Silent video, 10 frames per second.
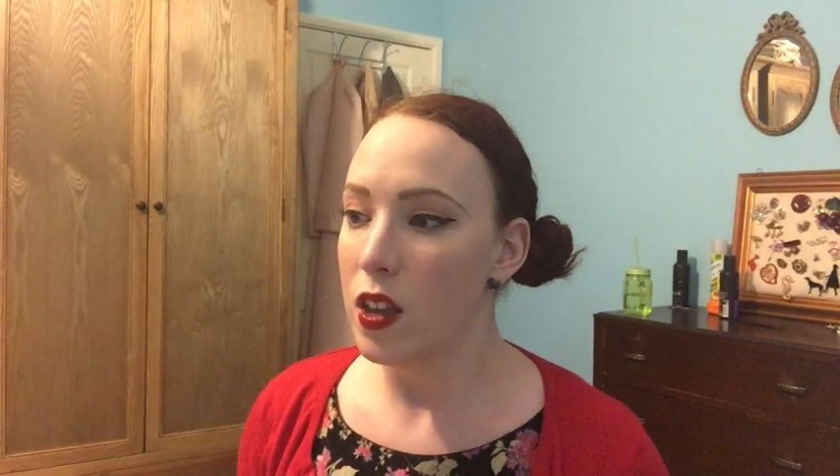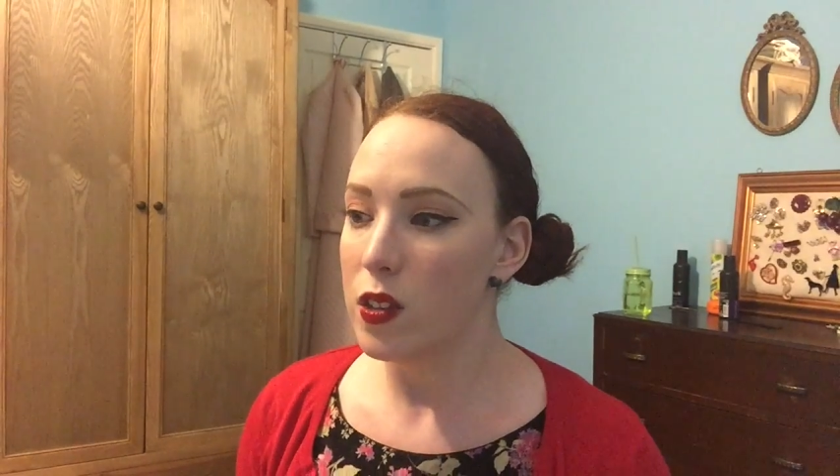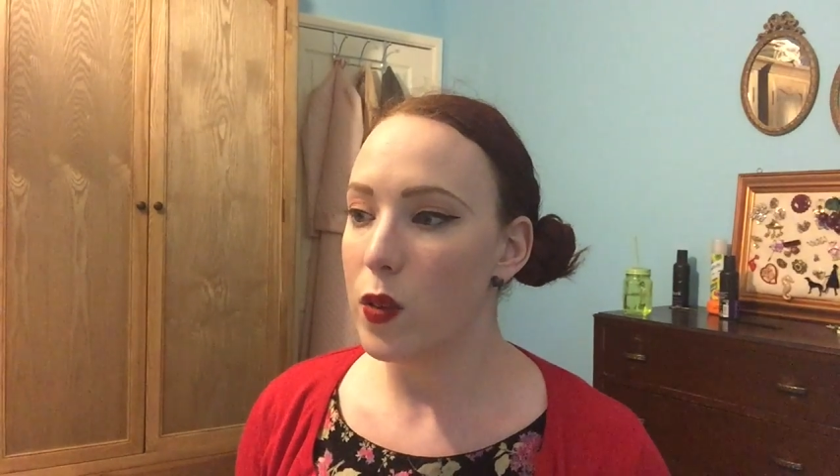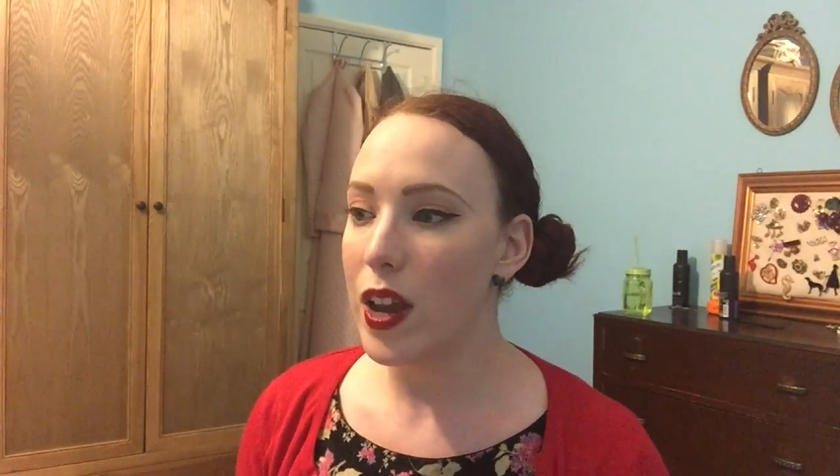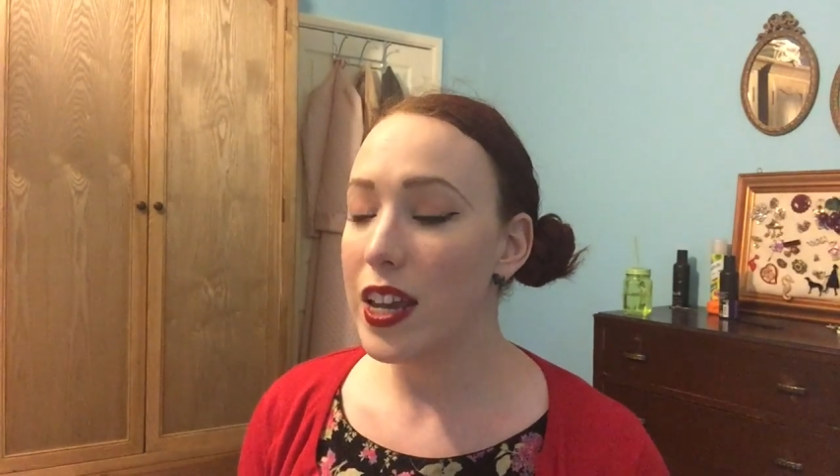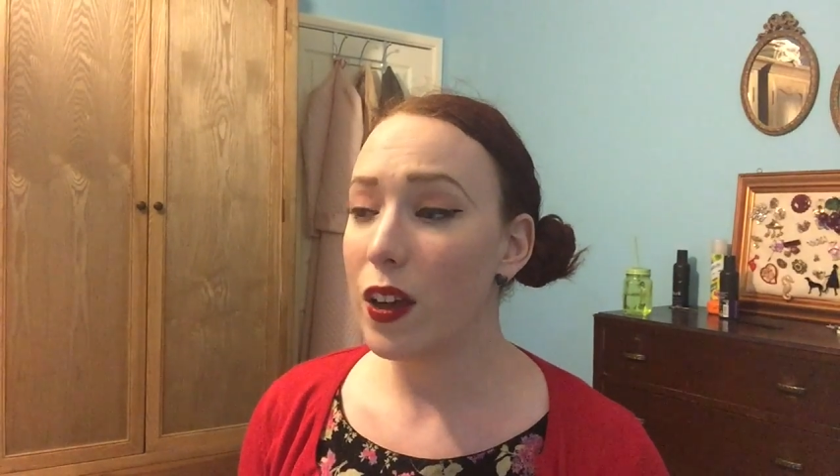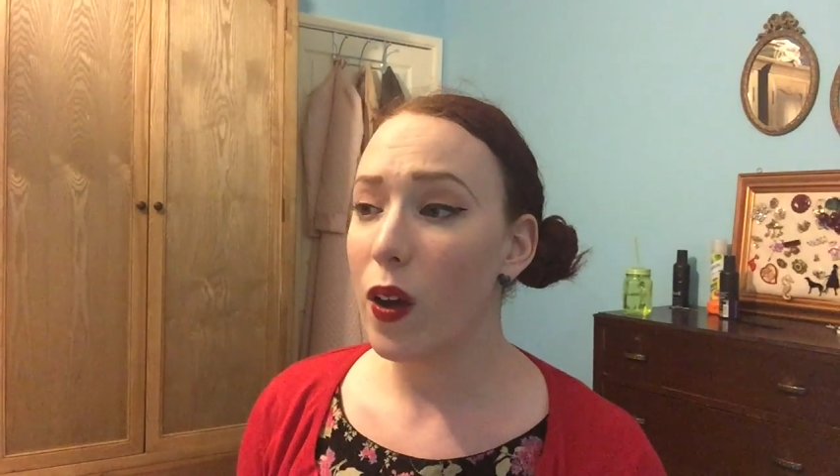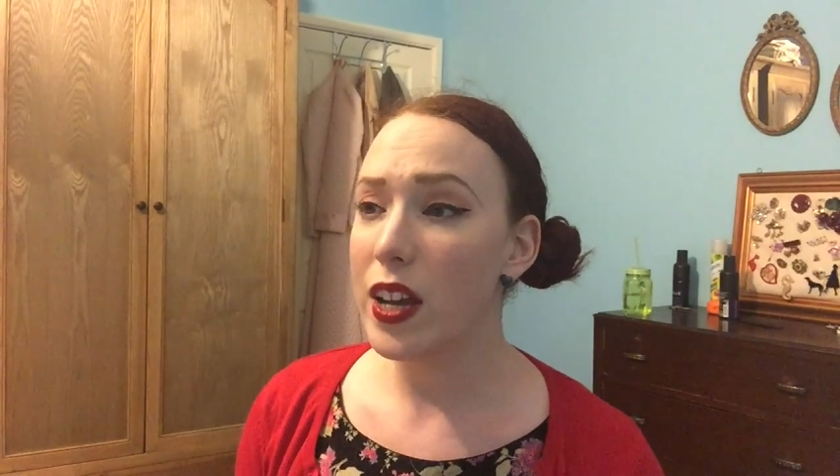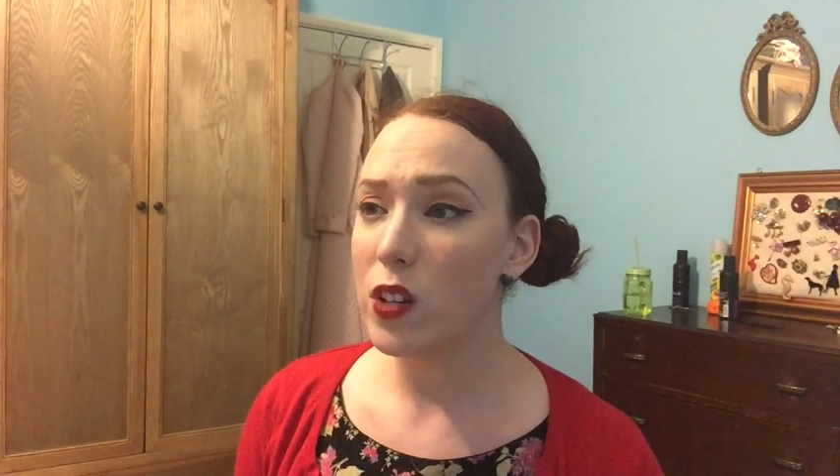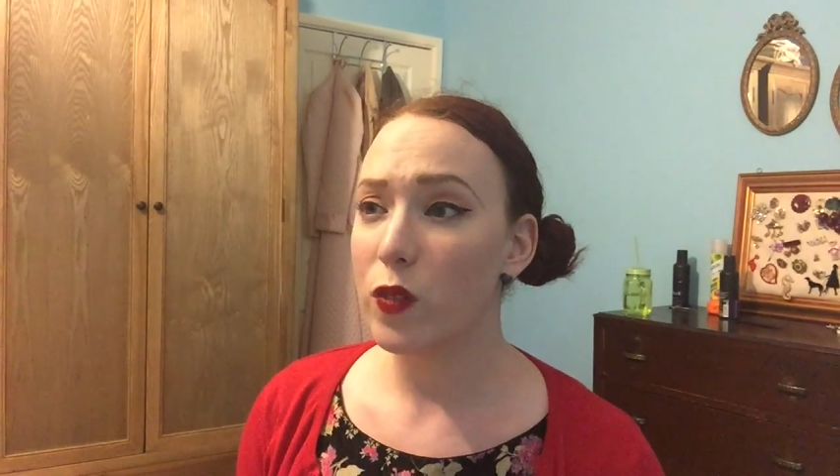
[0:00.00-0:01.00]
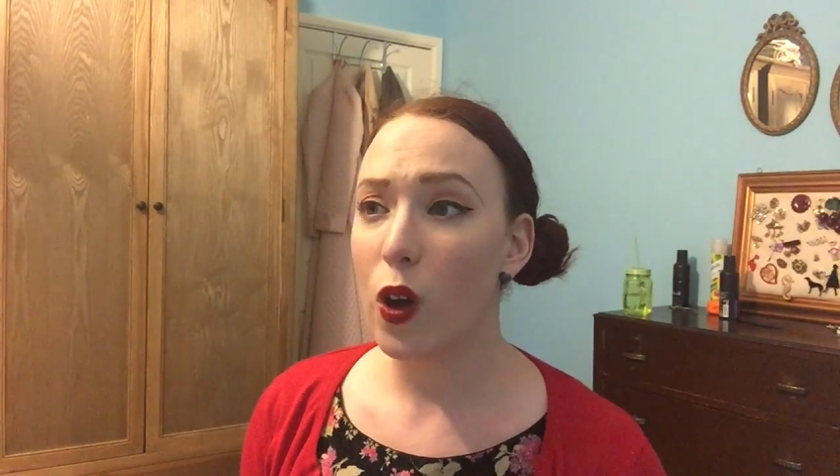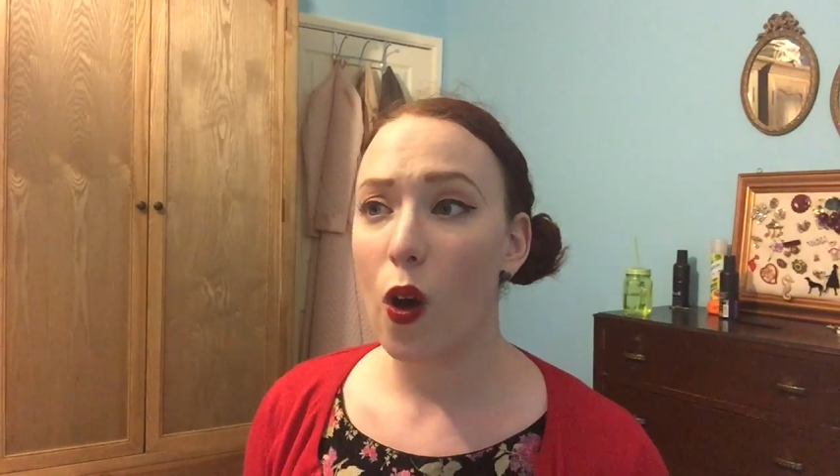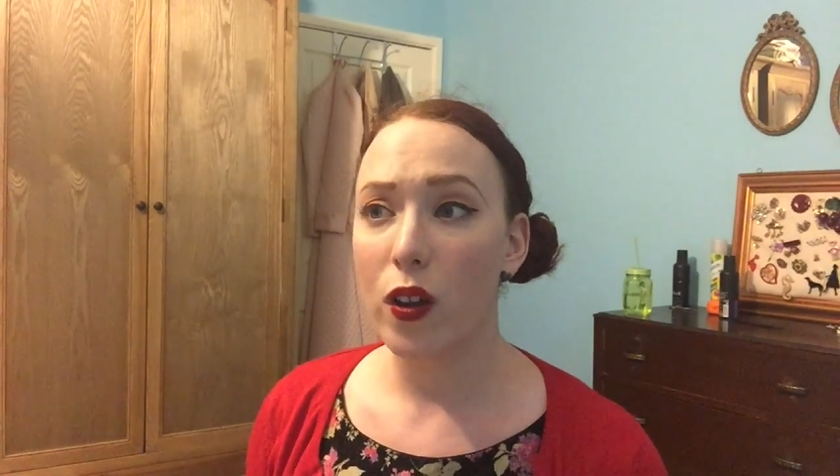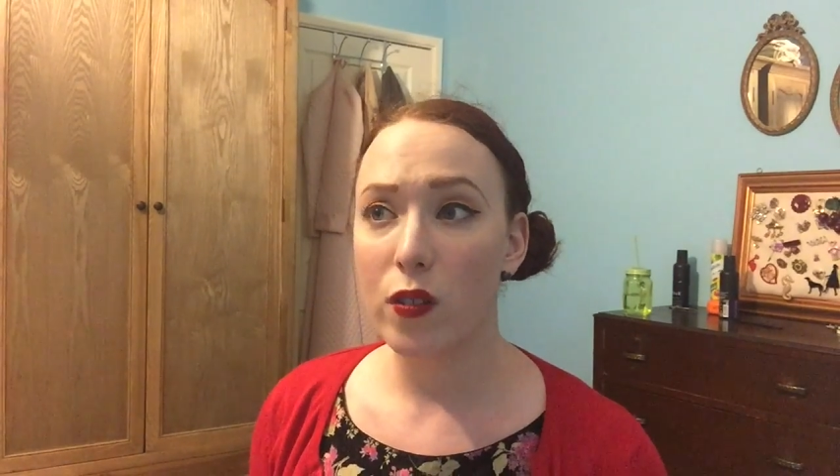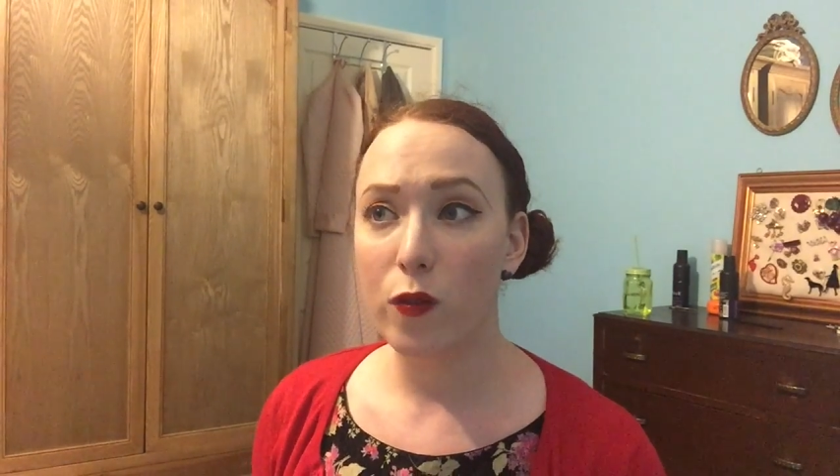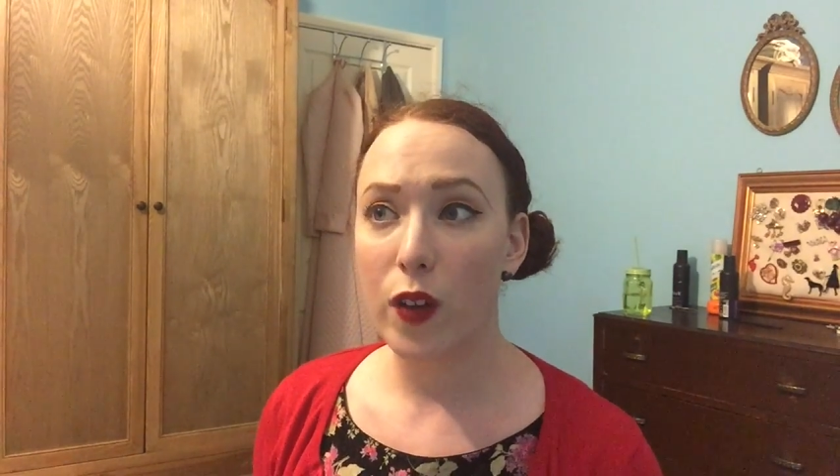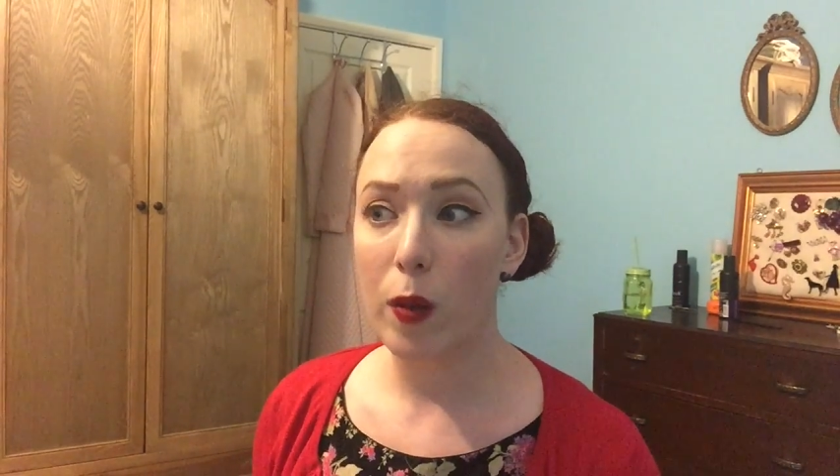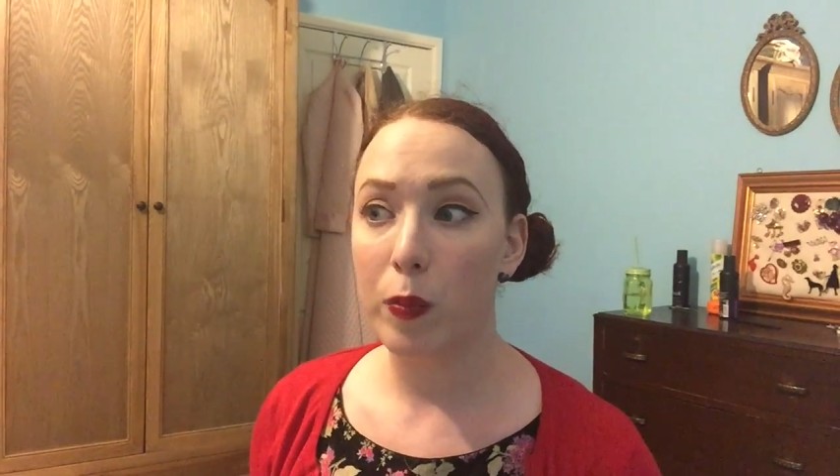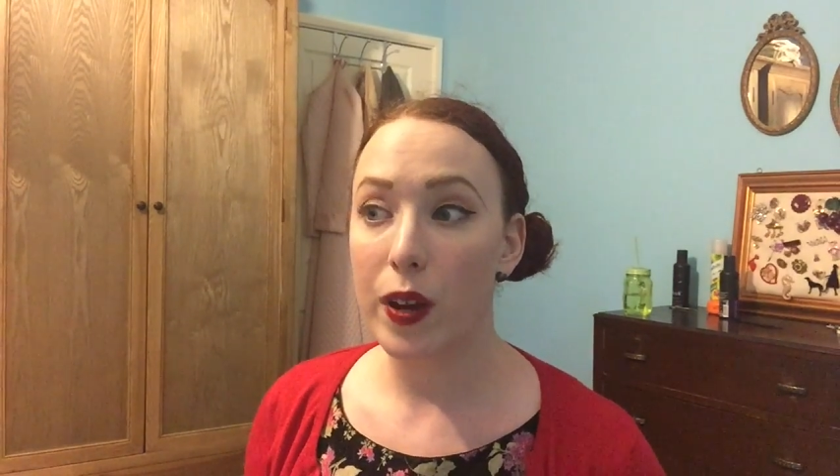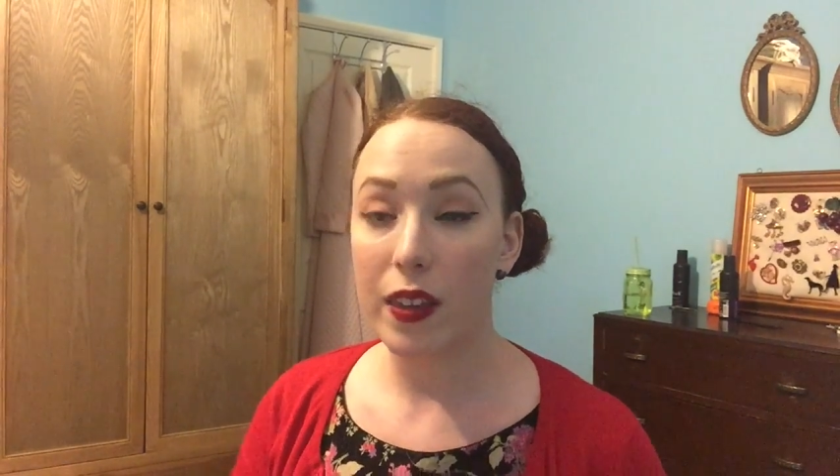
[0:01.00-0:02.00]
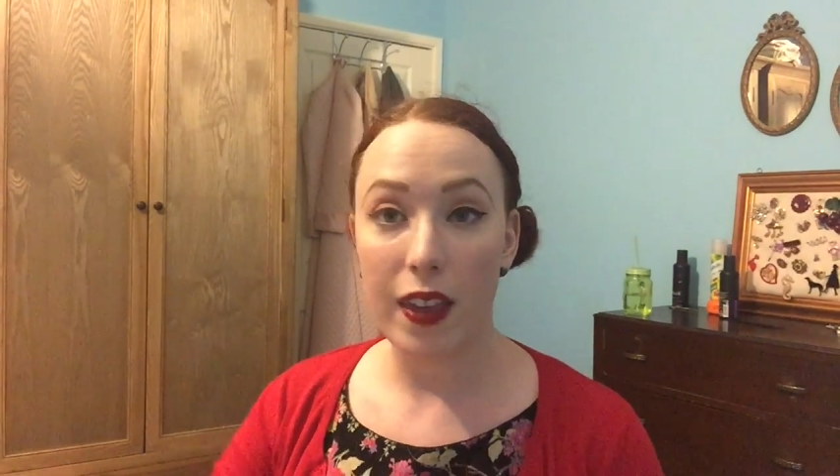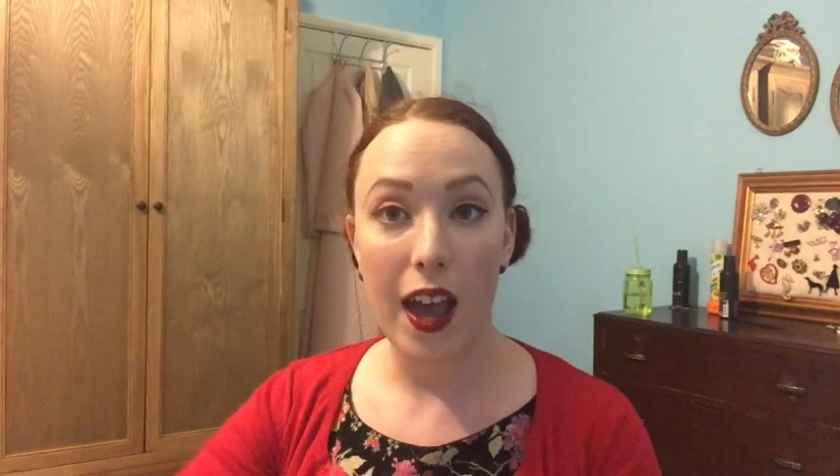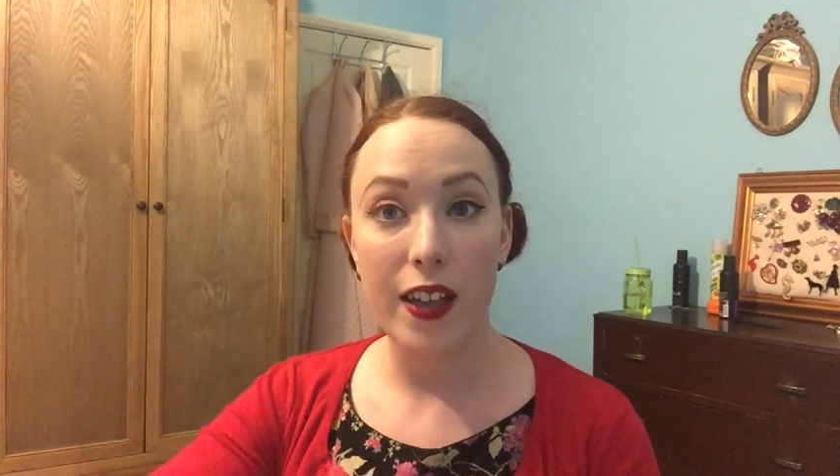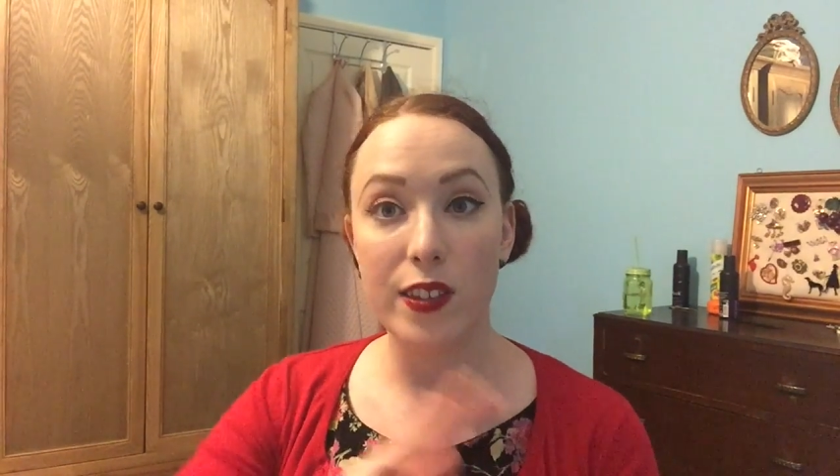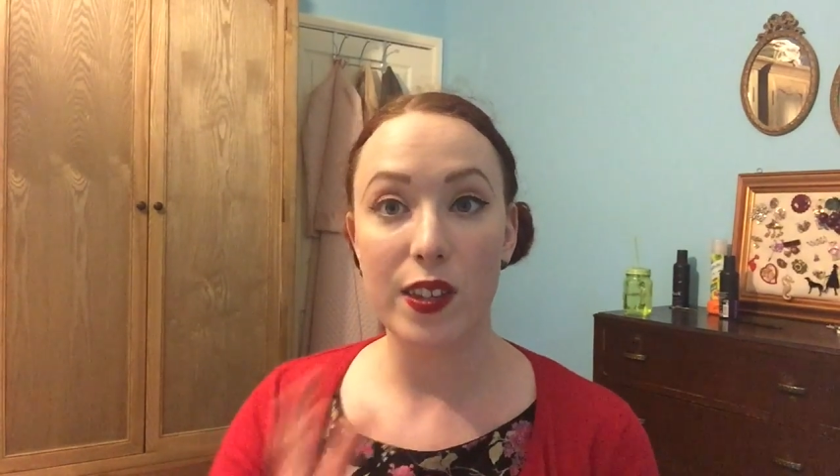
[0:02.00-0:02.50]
So any kind of cotton fabric that has a